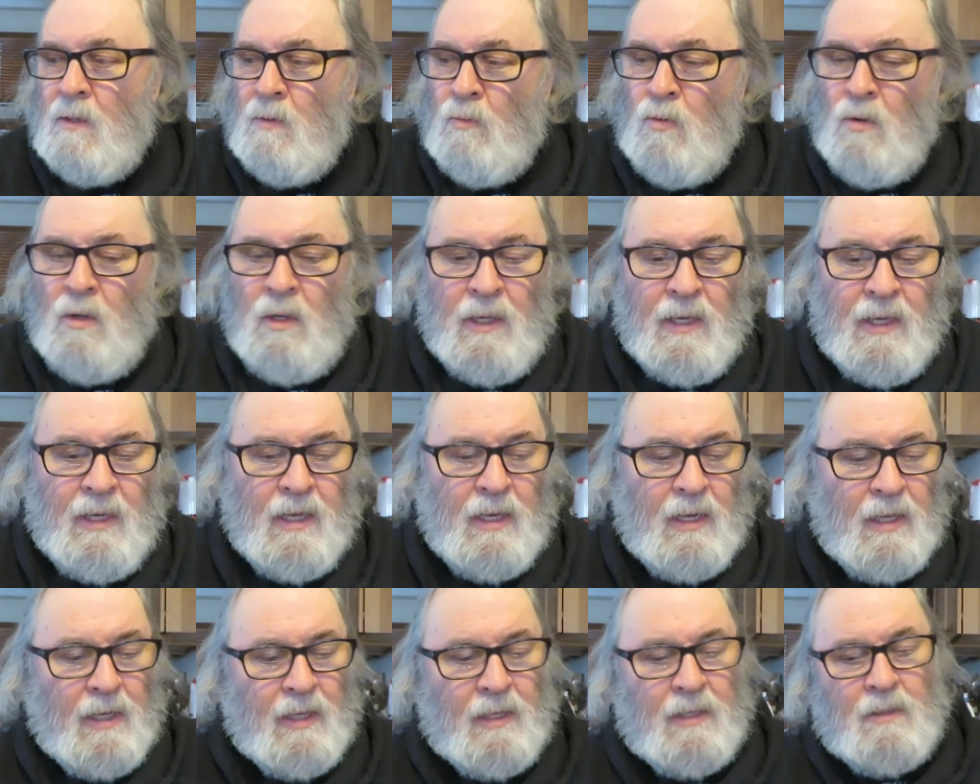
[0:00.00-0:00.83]
really
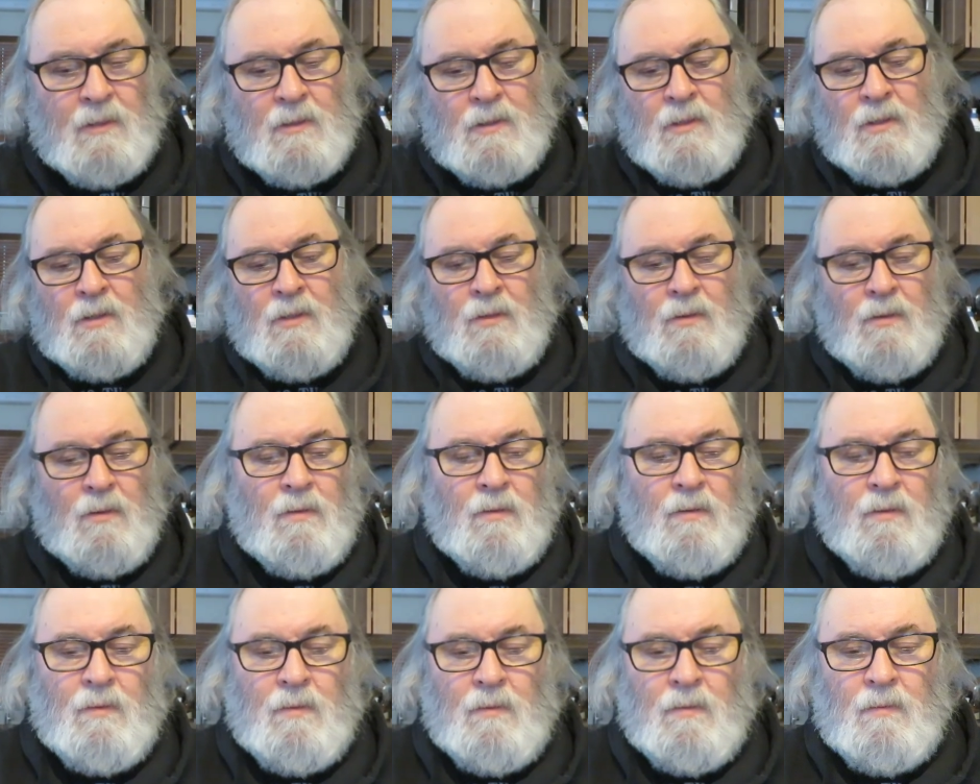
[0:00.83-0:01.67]
getting
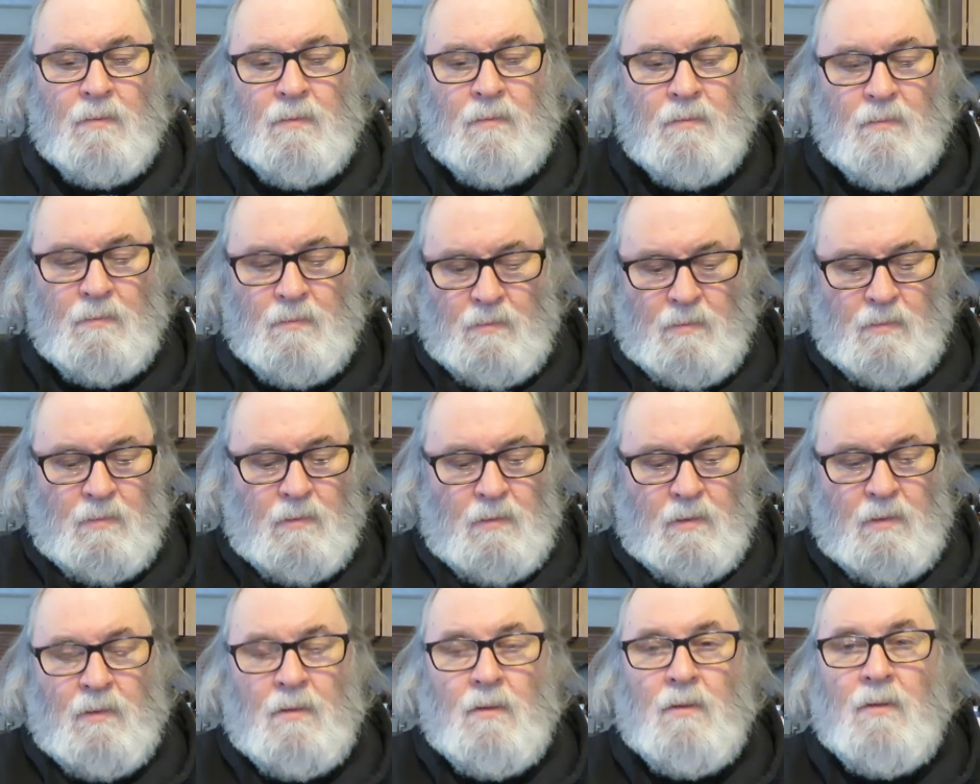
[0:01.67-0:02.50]
into
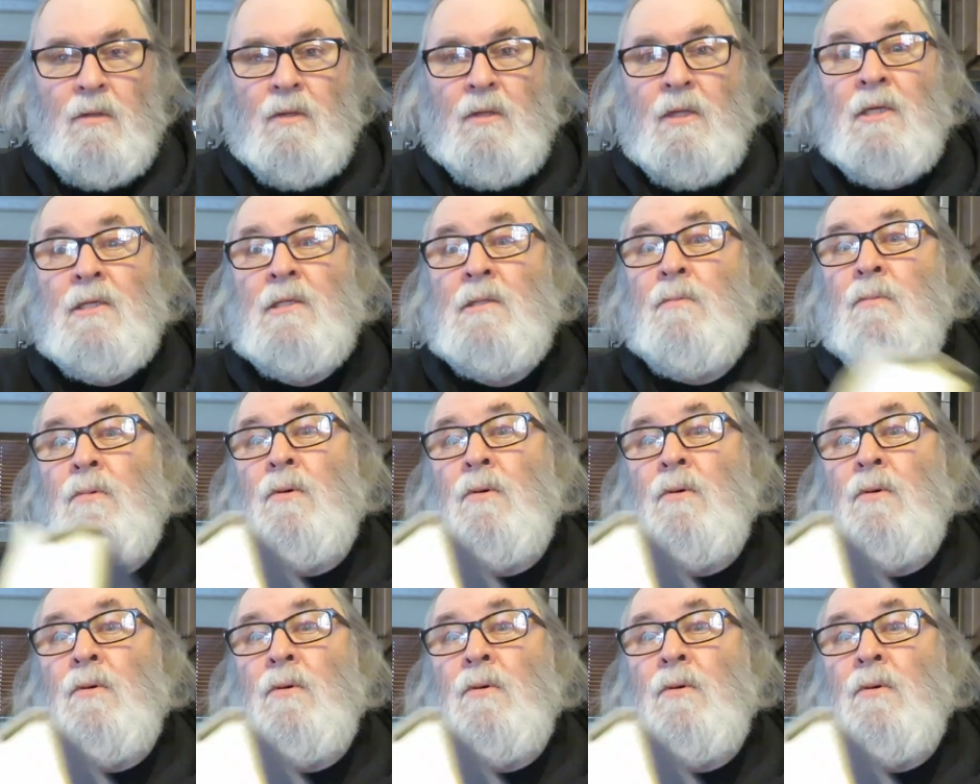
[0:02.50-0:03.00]
this